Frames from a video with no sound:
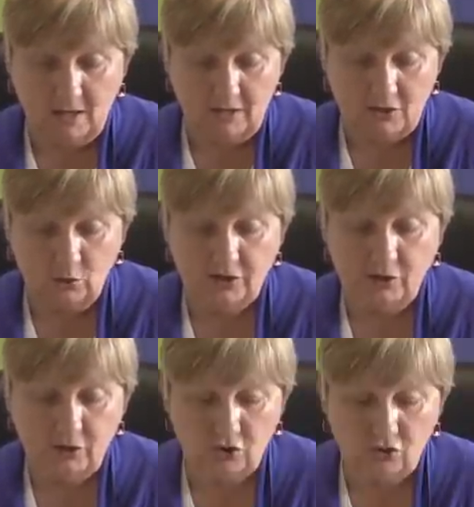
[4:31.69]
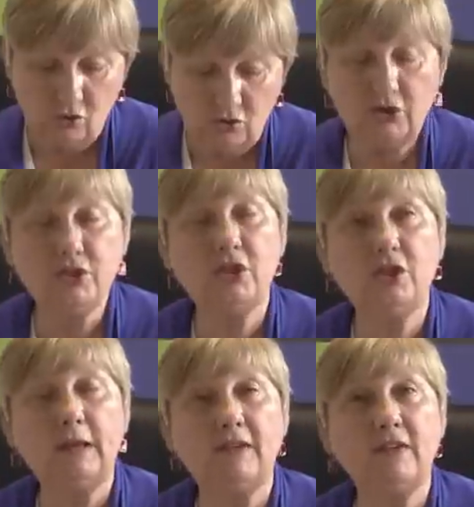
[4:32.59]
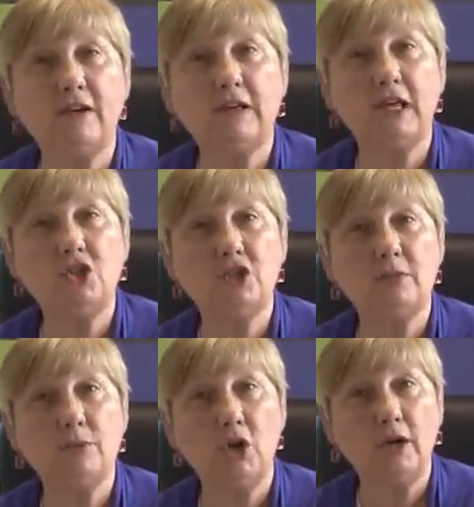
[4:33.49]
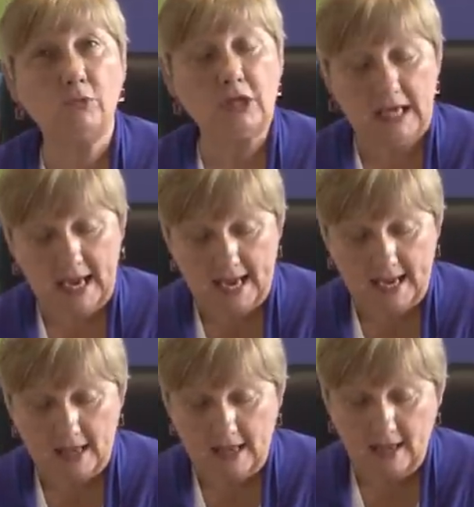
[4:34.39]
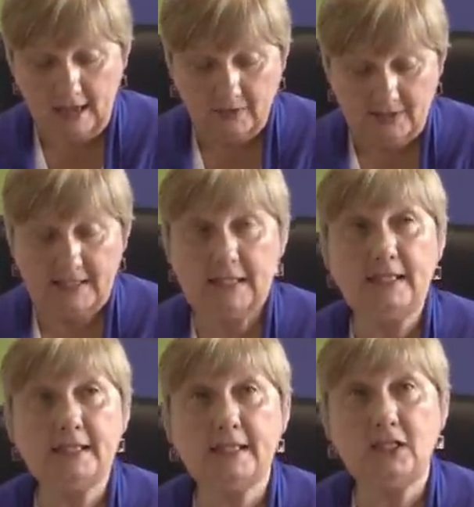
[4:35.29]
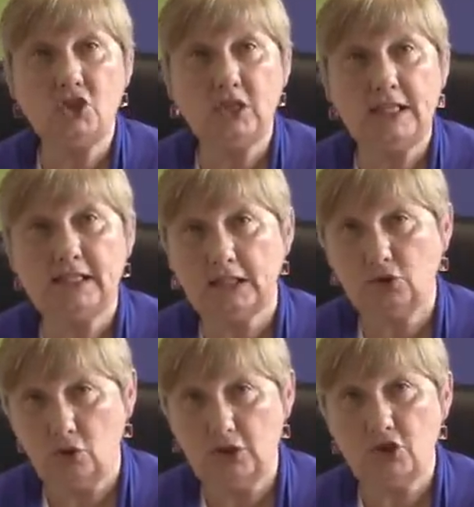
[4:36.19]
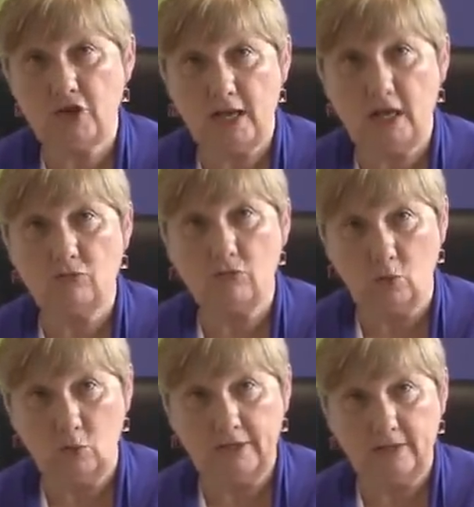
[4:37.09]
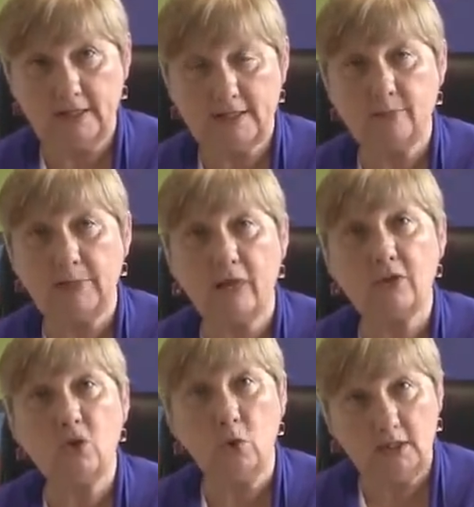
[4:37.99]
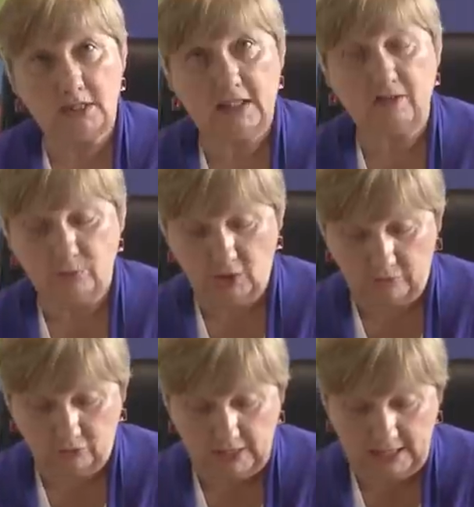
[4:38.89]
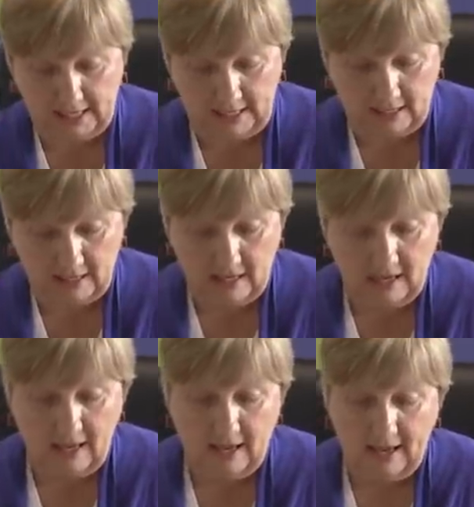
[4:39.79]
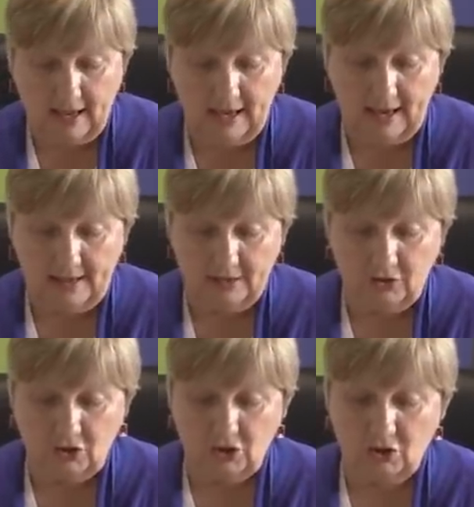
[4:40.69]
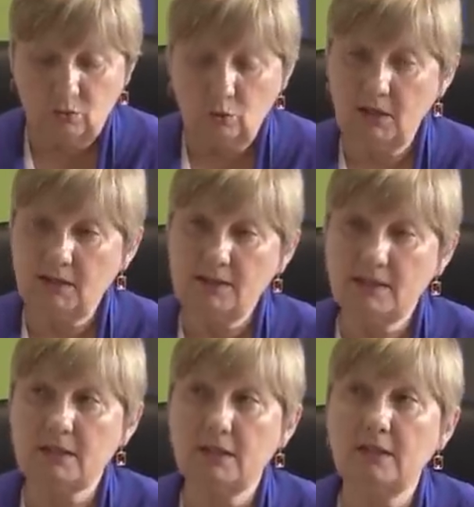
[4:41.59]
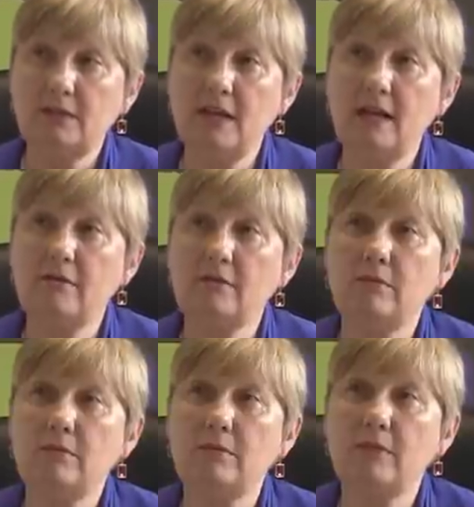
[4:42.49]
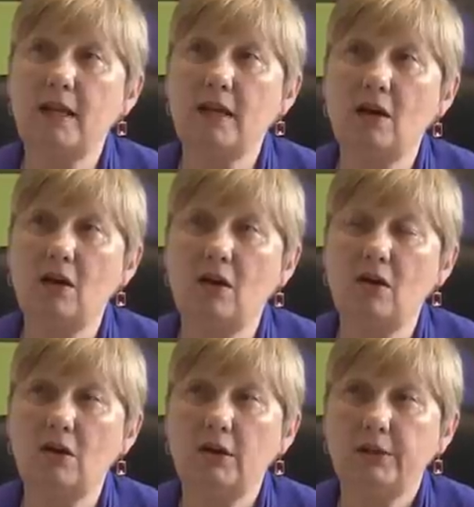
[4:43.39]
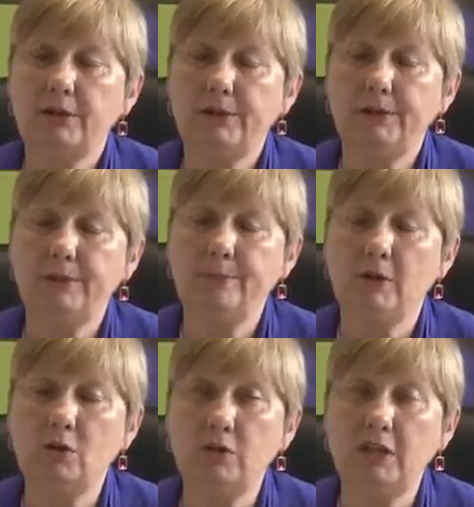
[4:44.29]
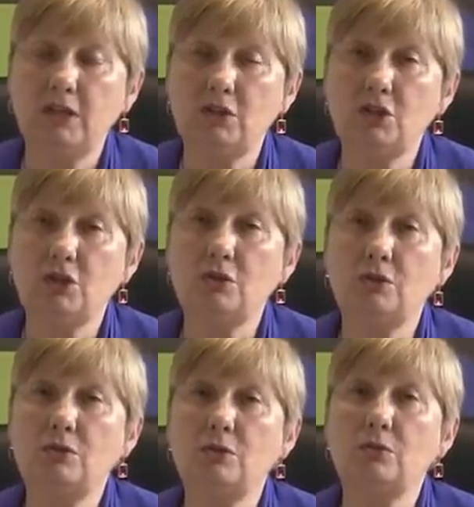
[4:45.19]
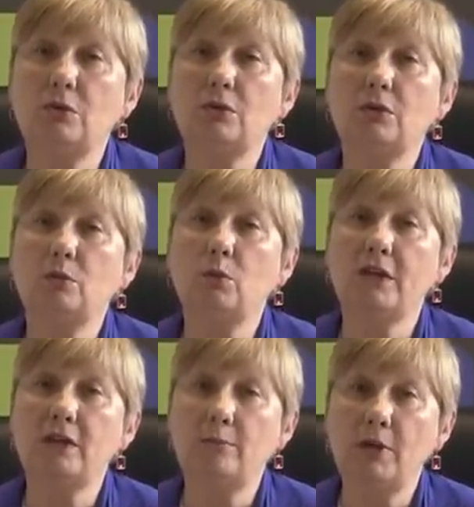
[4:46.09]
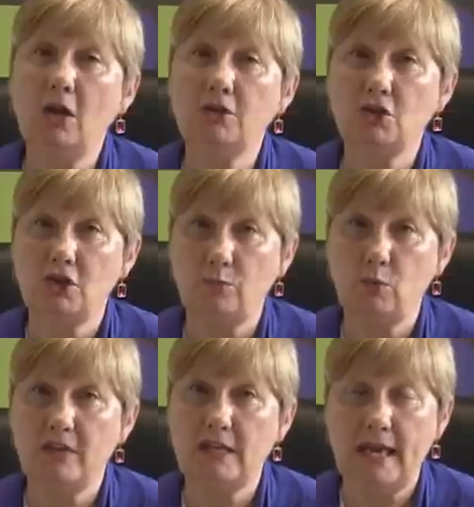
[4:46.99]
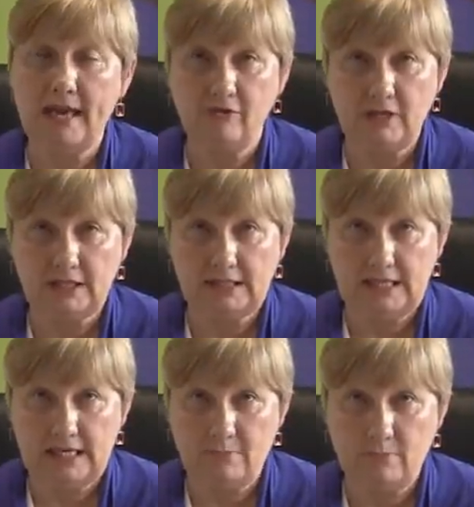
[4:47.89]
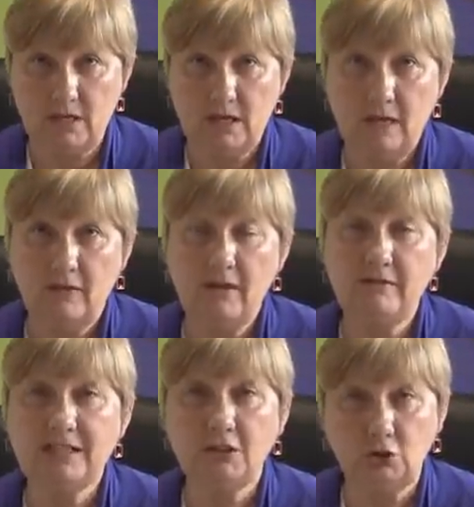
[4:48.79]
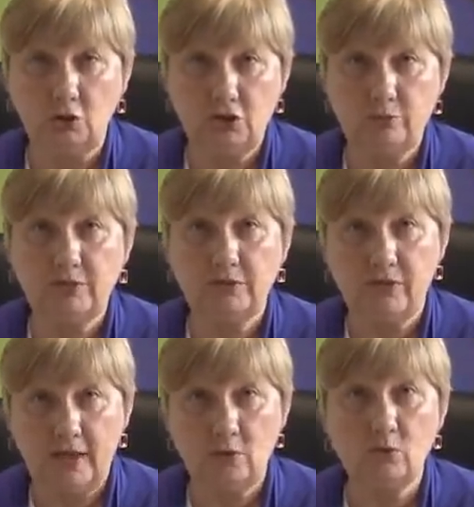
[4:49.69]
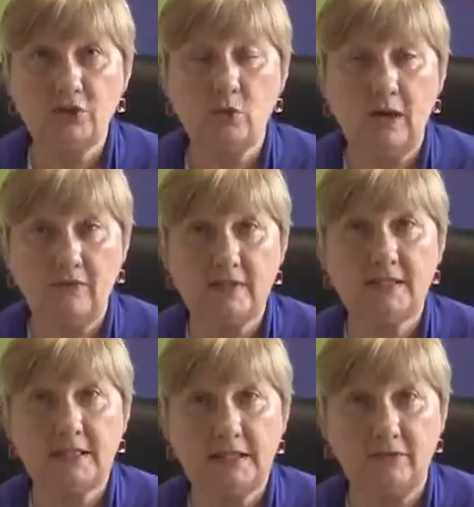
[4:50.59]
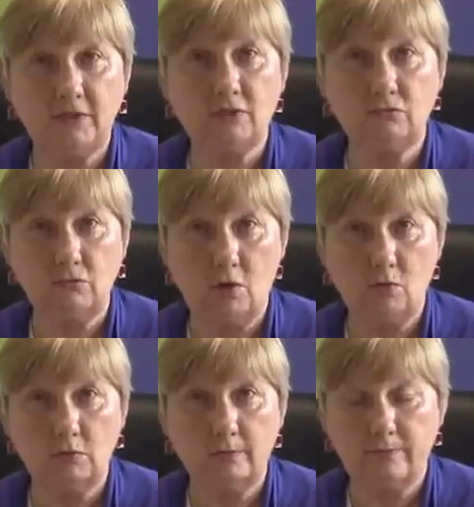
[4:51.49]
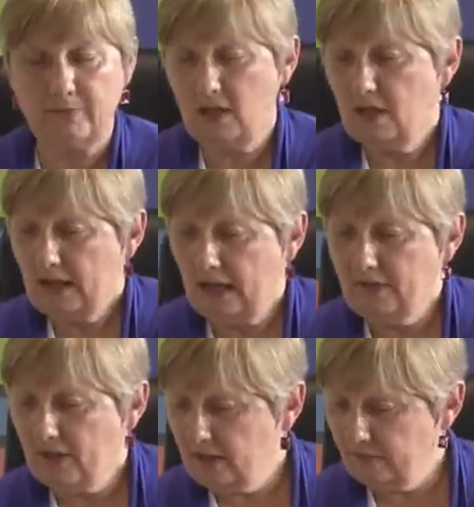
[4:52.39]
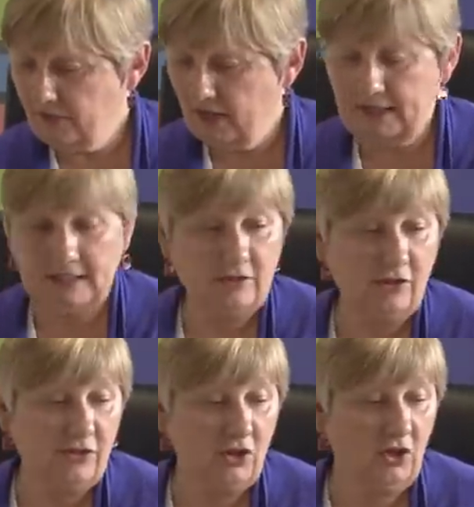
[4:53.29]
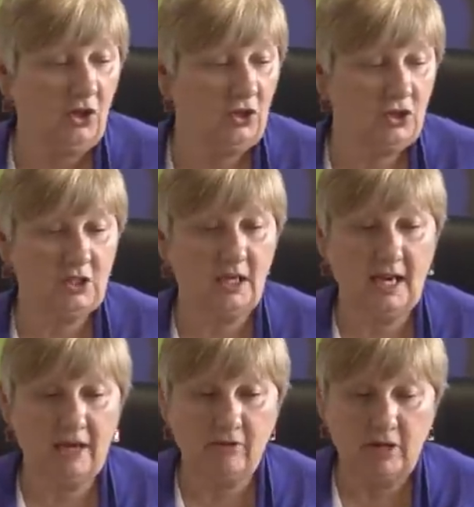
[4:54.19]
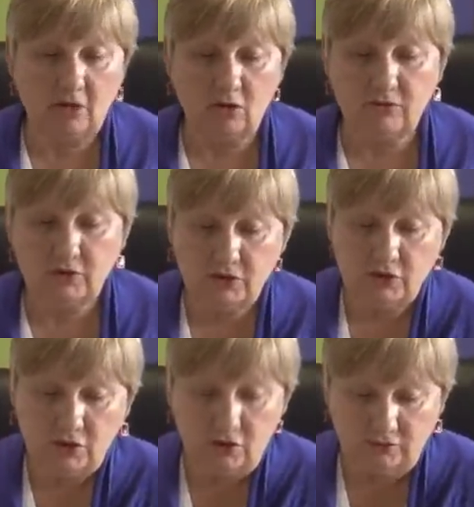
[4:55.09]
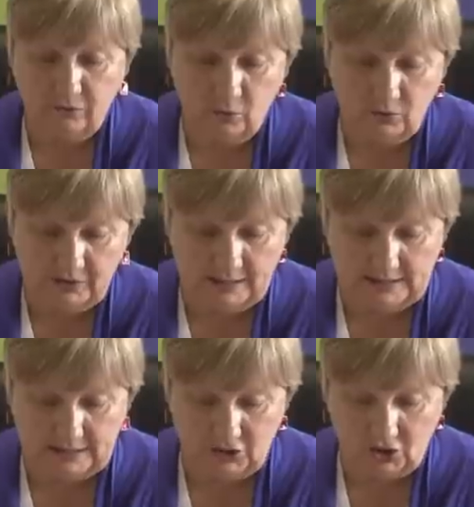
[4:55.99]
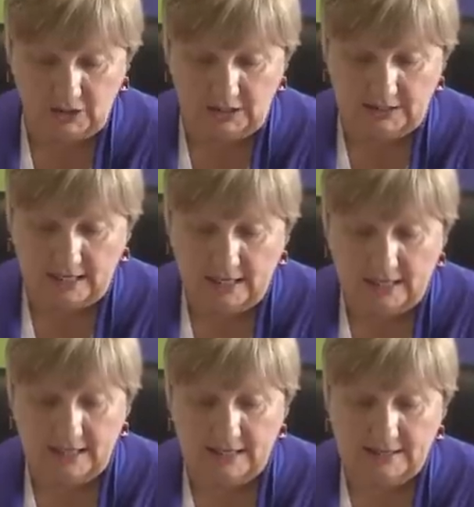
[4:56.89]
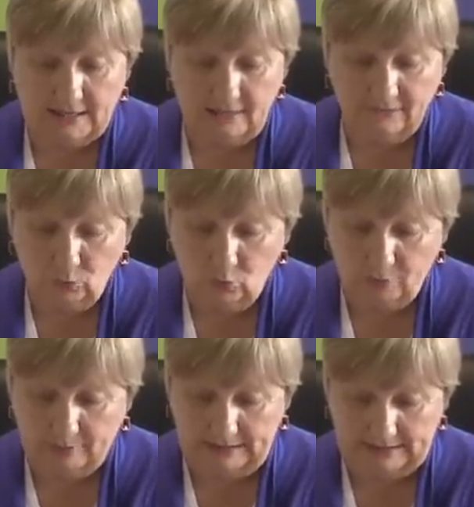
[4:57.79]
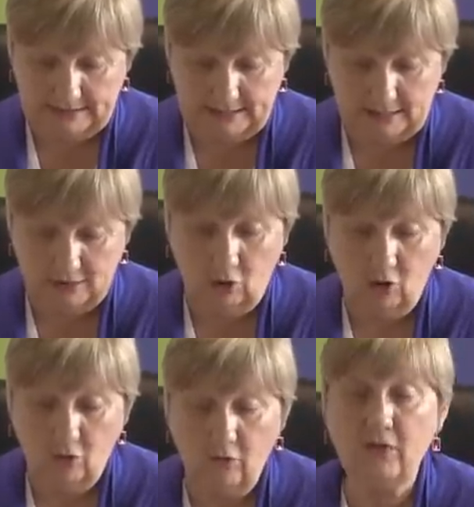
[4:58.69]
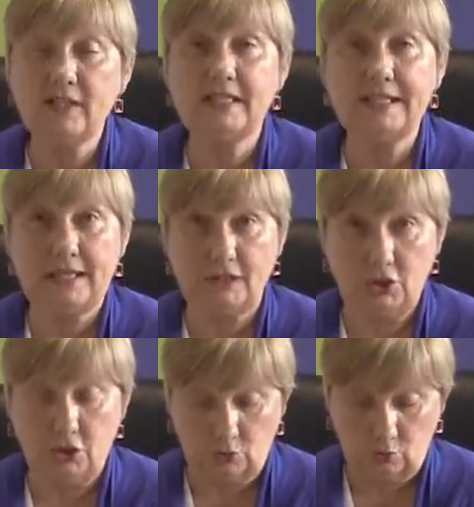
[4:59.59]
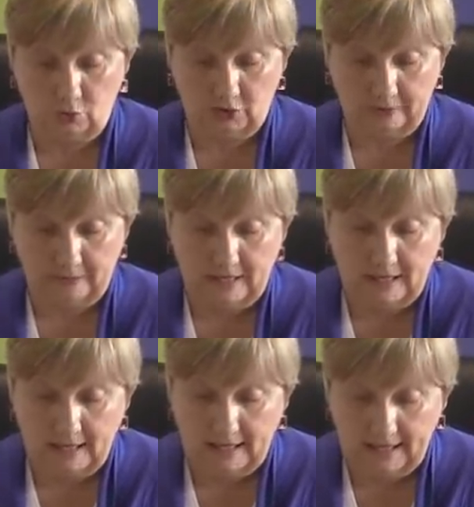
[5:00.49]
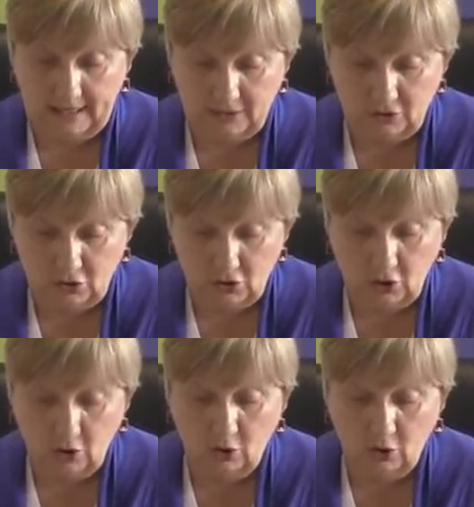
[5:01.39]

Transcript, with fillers: There's also strong concern about variation in primary care, and CCGs acknowledge their role in this about the quality of primary care. And whilst they're, they are um, looking to work in partnership with the area team, there is acknowledgement that they also have a significant role. And then finally, the third area of concern for CCGs is the affordability of CSUs and